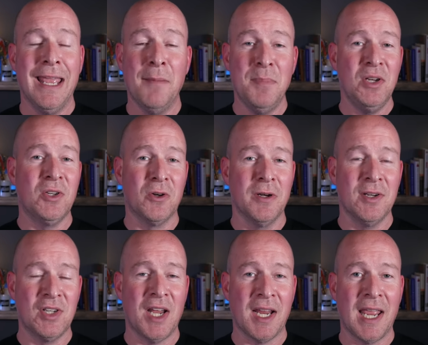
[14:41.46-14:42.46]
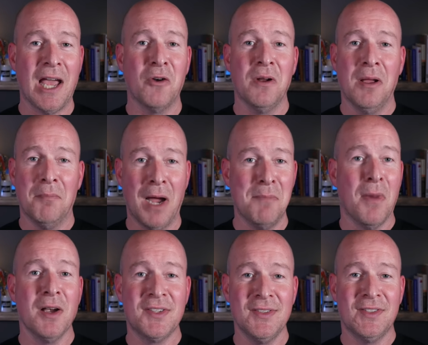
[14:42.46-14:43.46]
and be sure to check out my
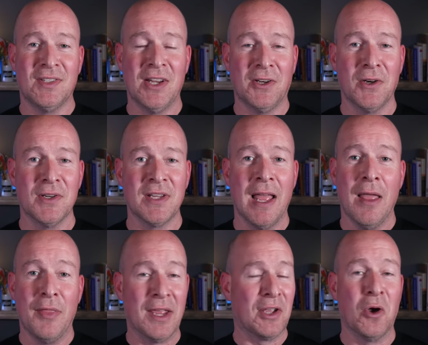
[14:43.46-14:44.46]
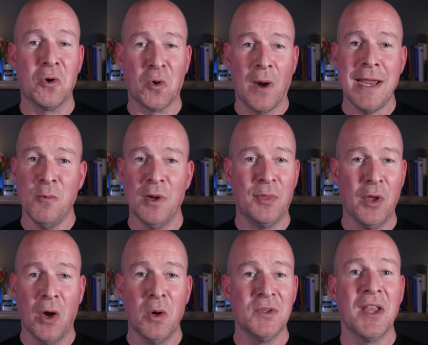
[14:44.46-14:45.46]
mugs and stickers that go great with
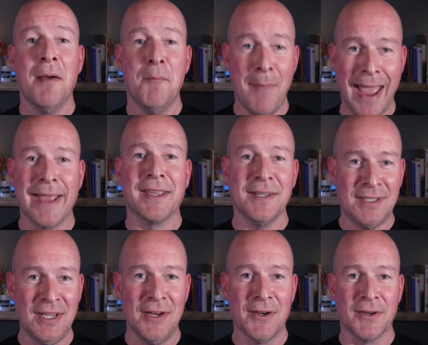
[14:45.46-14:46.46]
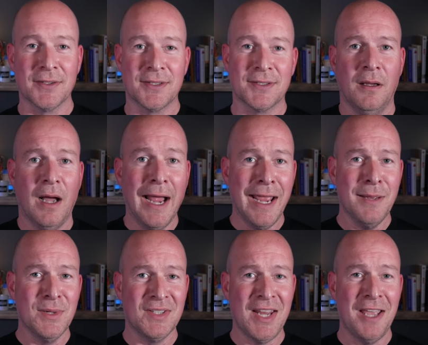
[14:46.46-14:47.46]
those MAGA tears. I
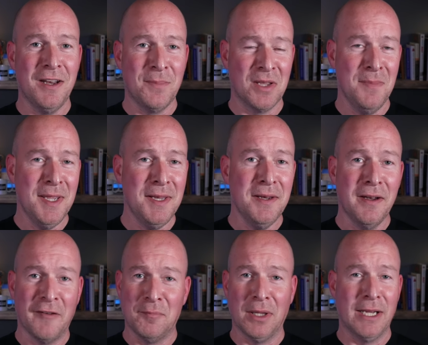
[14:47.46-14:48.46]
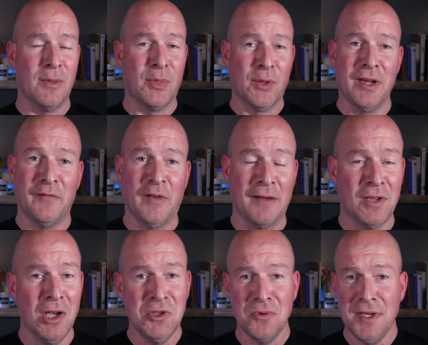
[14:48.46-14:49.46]
am a stand up comedian. I've played in 35
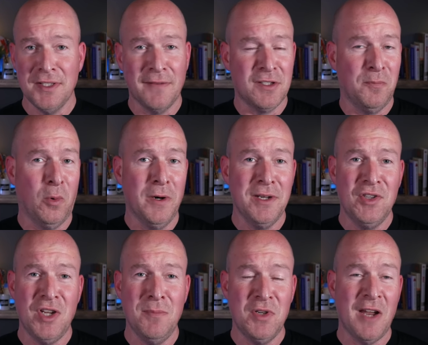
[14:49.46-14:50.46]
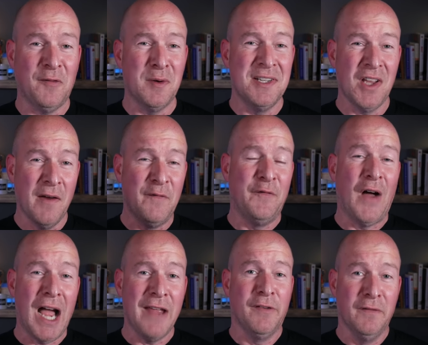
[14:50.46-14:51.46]
countries. I've supported Jim Jefferies on
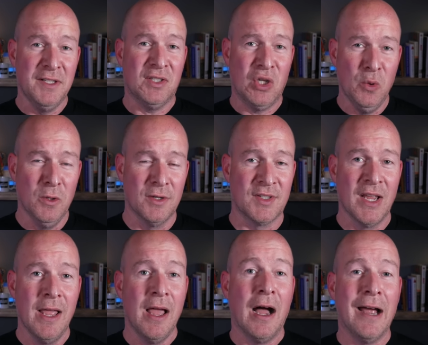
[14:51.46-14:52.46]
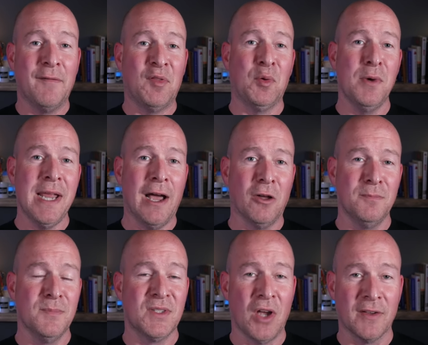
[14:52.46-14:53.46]
five of his tours. I have three
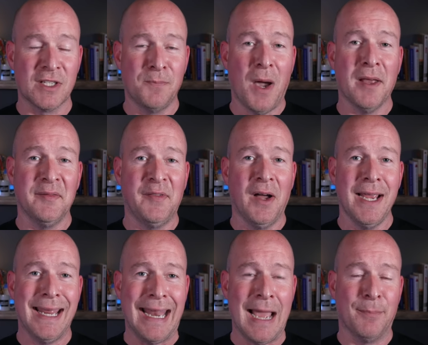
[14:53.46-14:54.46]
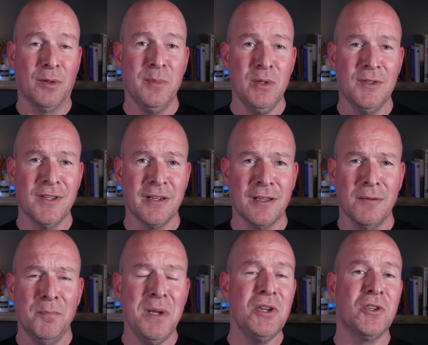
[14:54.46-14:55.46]
albums on Spotify and Apple Music.
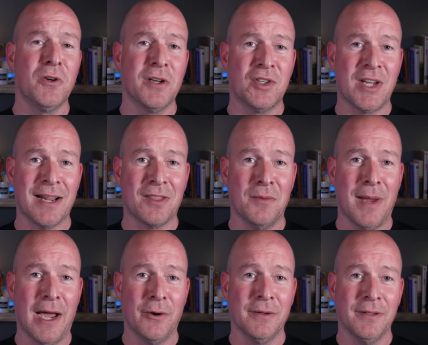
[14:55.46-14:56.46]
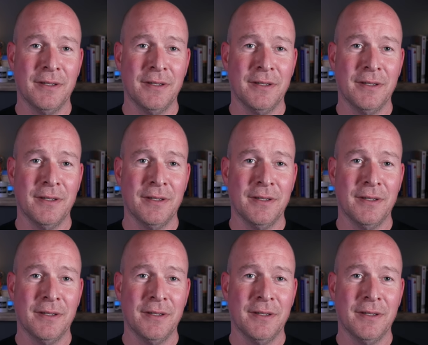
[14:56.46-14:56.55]
Be sure to check them out.